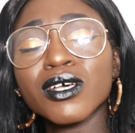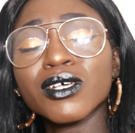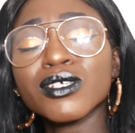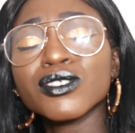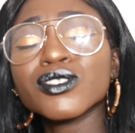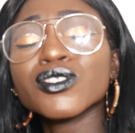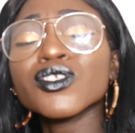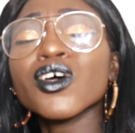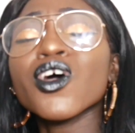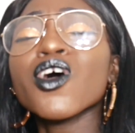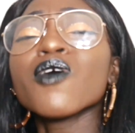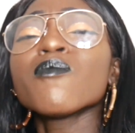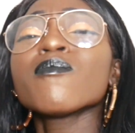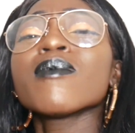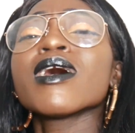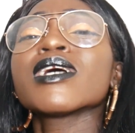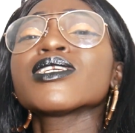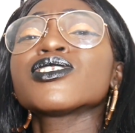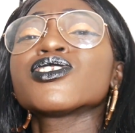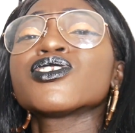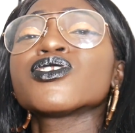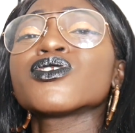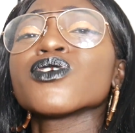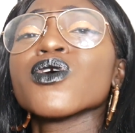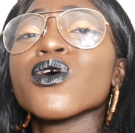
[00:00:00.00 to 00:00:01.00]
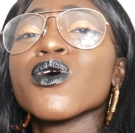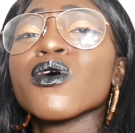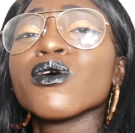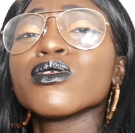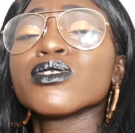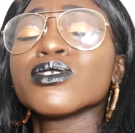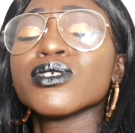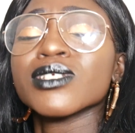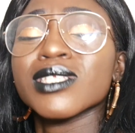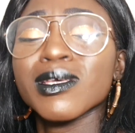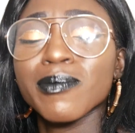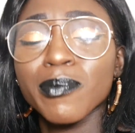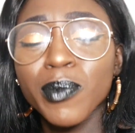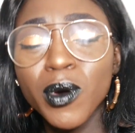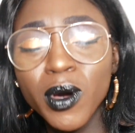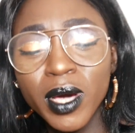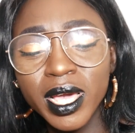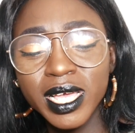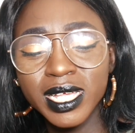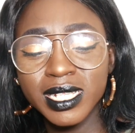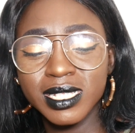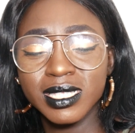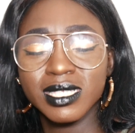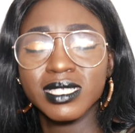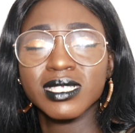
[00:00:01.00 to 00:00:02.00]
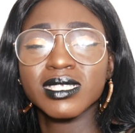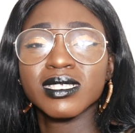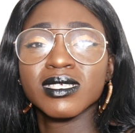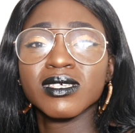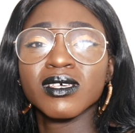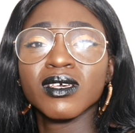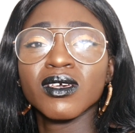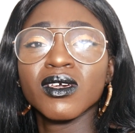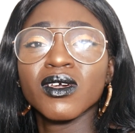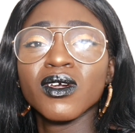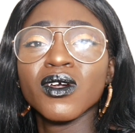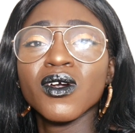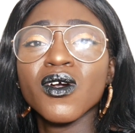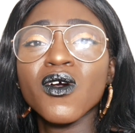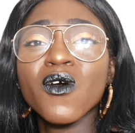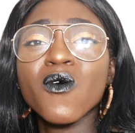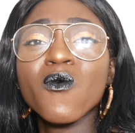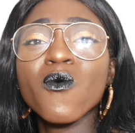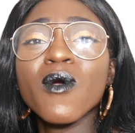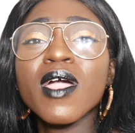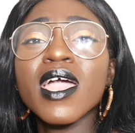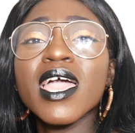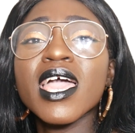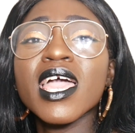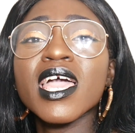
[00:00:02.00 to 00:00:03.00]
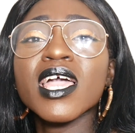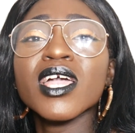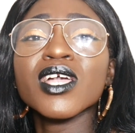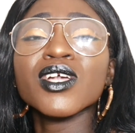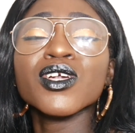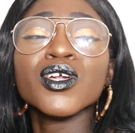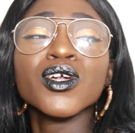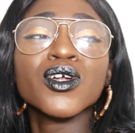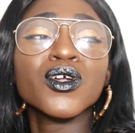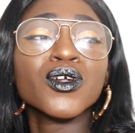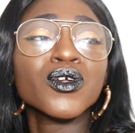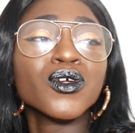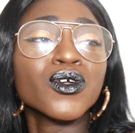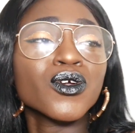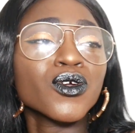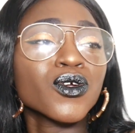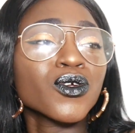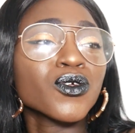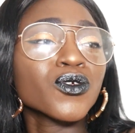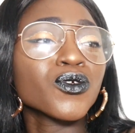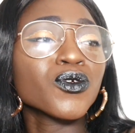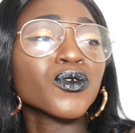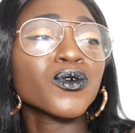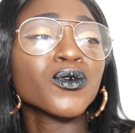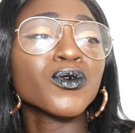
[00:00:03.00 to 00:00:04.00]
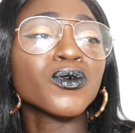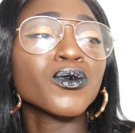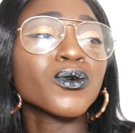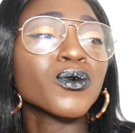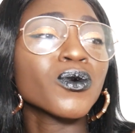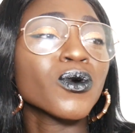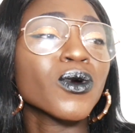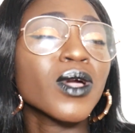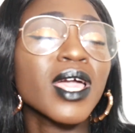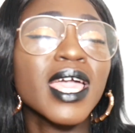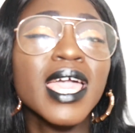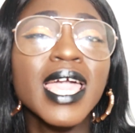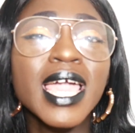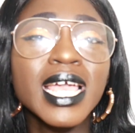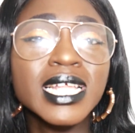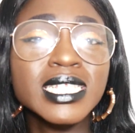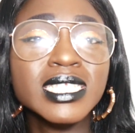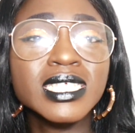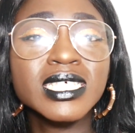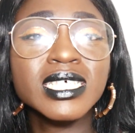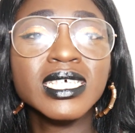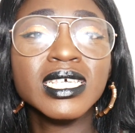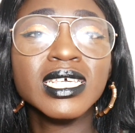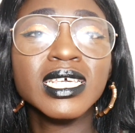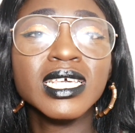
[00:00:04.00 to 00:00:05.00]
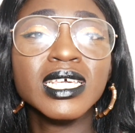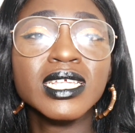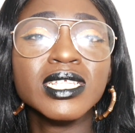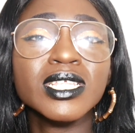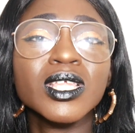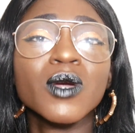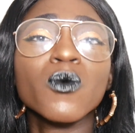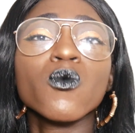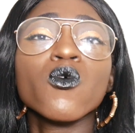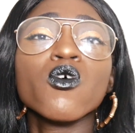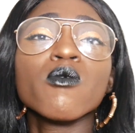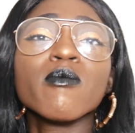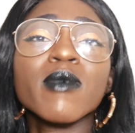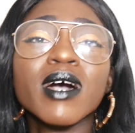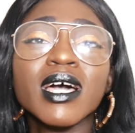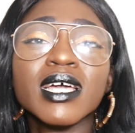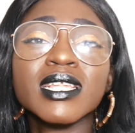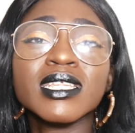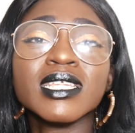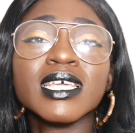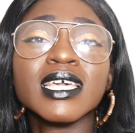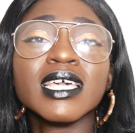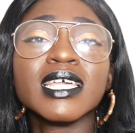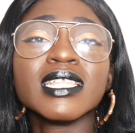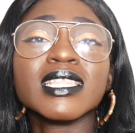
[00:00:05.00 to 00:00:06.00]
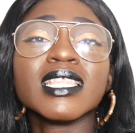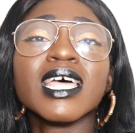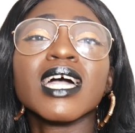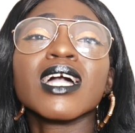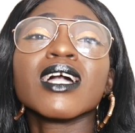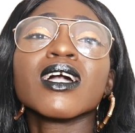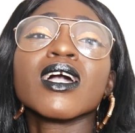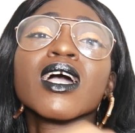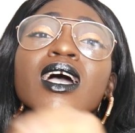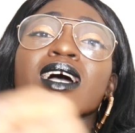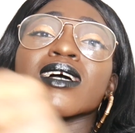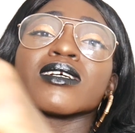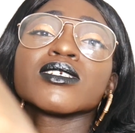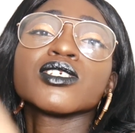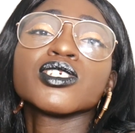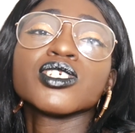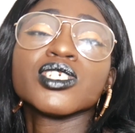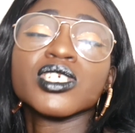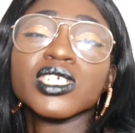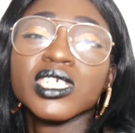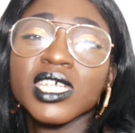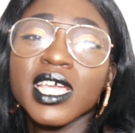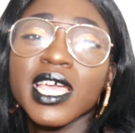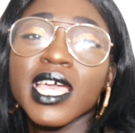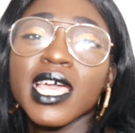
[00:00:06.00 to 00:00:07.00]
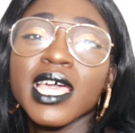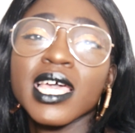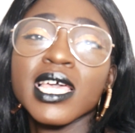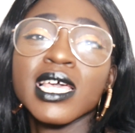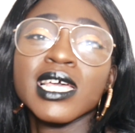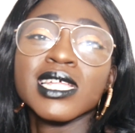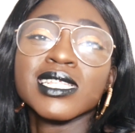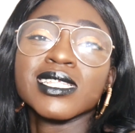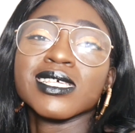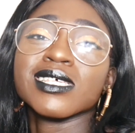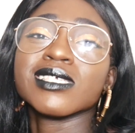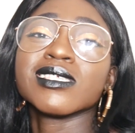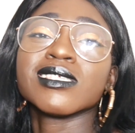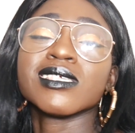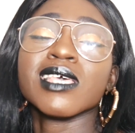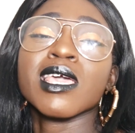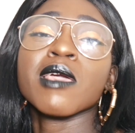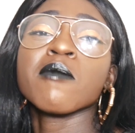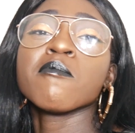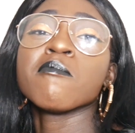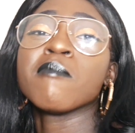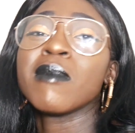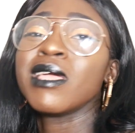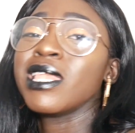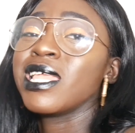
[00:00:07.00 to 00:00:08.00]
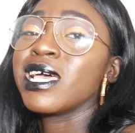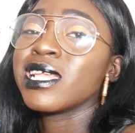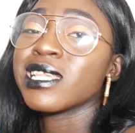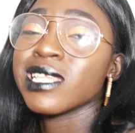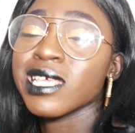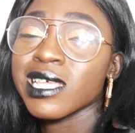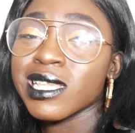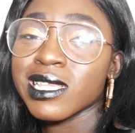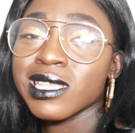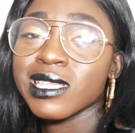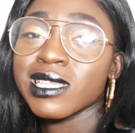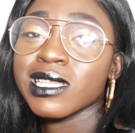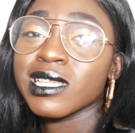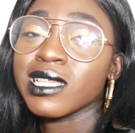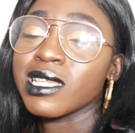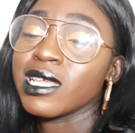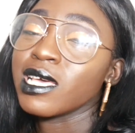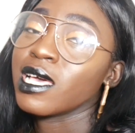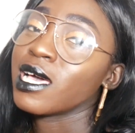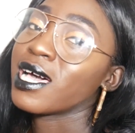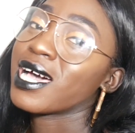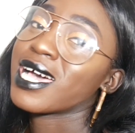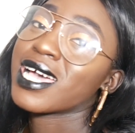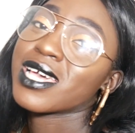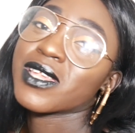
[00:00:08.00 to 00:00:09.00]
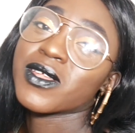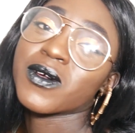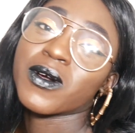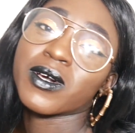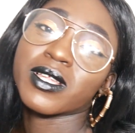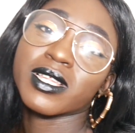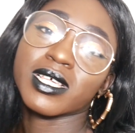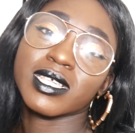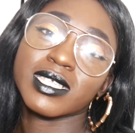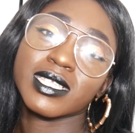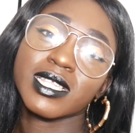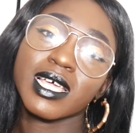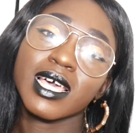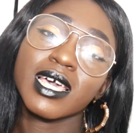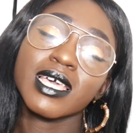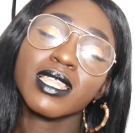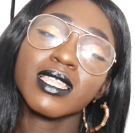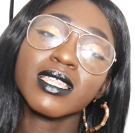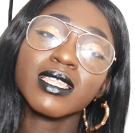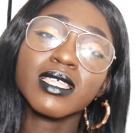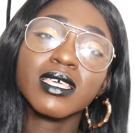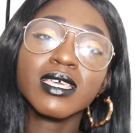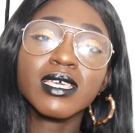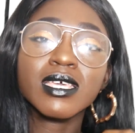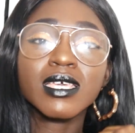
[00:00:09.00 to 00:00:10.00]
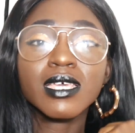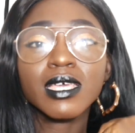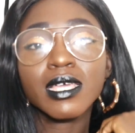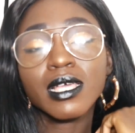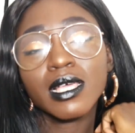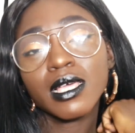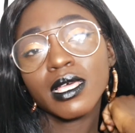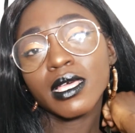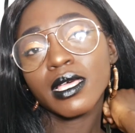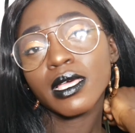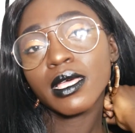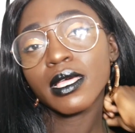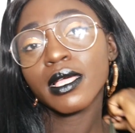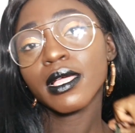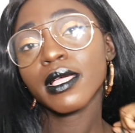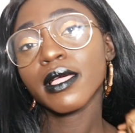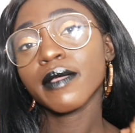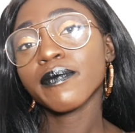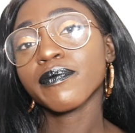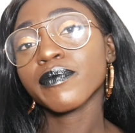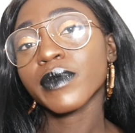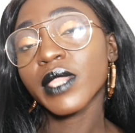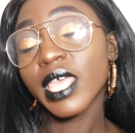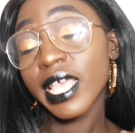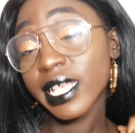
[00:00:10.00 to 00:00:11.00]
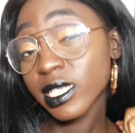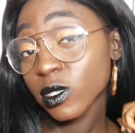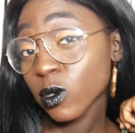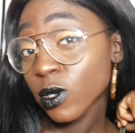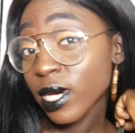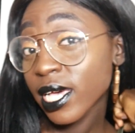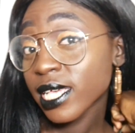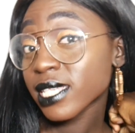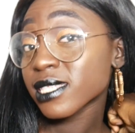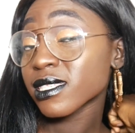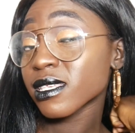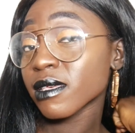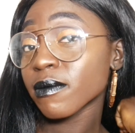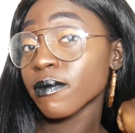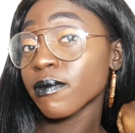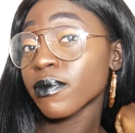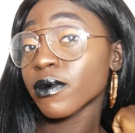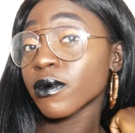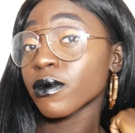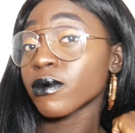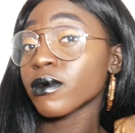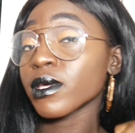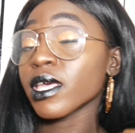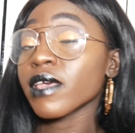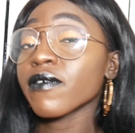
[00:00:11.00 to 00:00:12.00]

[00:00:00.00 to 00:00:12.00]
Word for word: So much so to the point where you hate the woman that can't share the same melanin. I don't understand. It's quite simple.